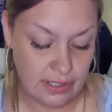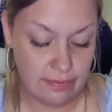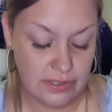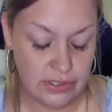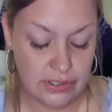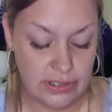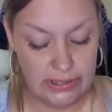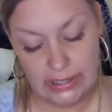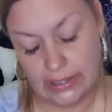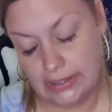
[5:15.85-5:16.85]
Y'all be sure to
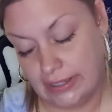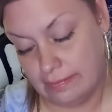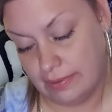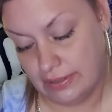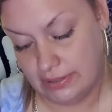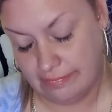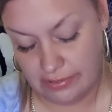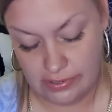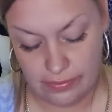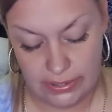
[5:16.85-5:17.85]
hit that like button if
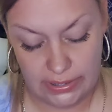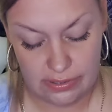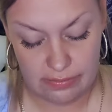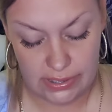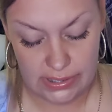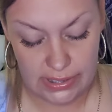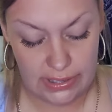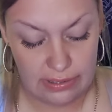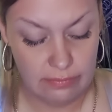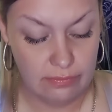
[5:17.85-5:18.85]
this reading is
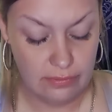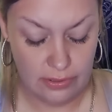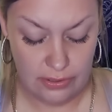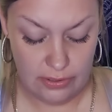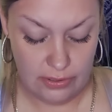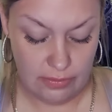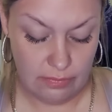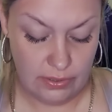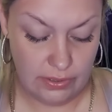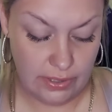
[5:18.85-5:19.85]
resonating
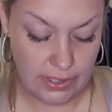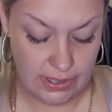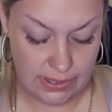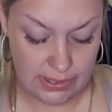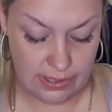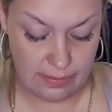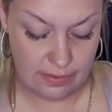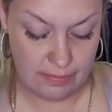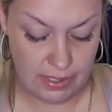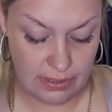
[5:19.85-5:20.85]
with you guys. It
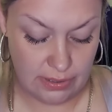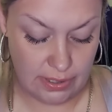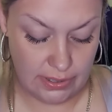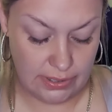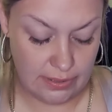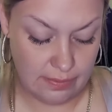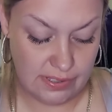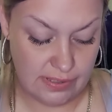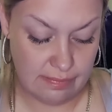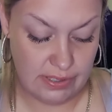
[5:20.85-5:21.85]
helps me out a lot and it helps
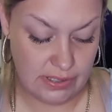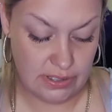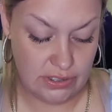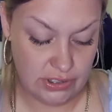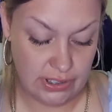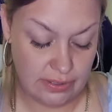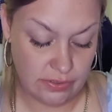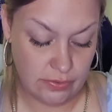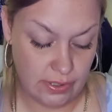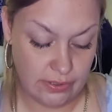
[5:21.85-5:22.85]
this message get
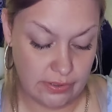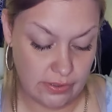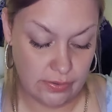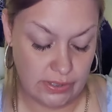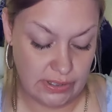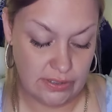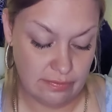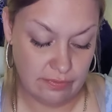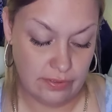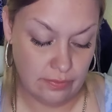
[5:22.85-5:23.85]
out to others who need
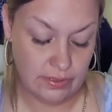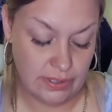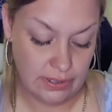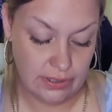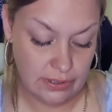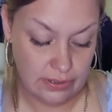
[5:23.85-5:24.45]
to view it.